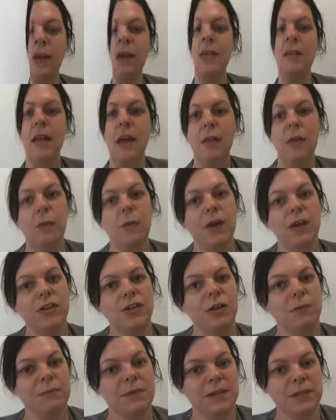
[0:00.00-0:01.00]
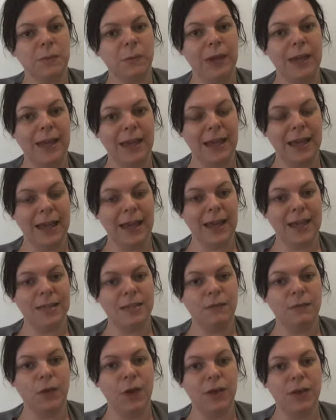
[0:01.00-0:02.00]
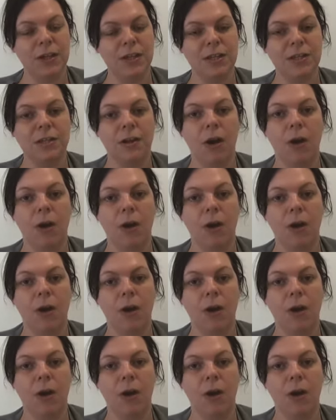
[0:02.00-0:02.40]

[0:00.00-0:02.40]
Now, the workshop this week is focused